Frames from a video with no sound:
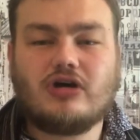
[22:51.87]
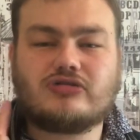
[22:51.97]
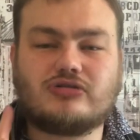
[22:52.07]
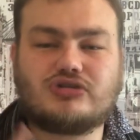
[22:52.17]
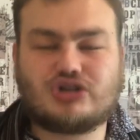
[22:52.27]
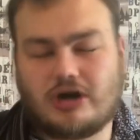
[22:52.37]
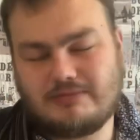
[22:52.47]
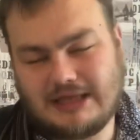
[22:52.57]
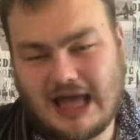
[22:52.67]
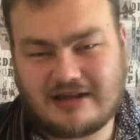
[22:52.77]
So
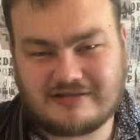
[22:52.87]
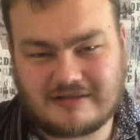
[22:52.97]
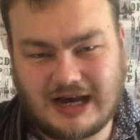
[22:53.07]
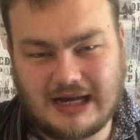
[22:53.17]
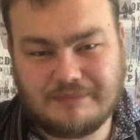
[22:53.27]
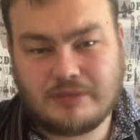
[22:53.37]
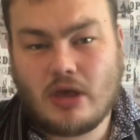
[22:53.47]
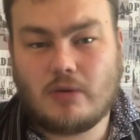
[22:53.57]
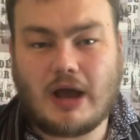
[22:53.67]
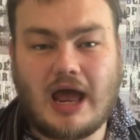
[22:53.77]
join me next time,
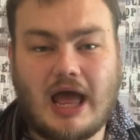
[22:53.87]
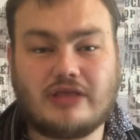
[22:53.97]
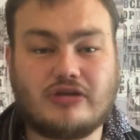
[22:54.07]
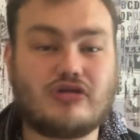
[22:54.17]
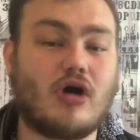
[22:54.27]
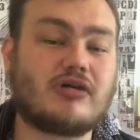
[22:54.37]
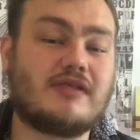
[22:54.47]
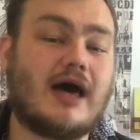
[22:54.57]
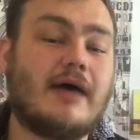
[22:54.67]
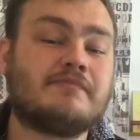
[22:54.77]
where the
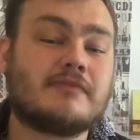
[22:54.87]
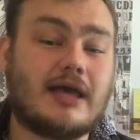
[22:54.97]
Doctor,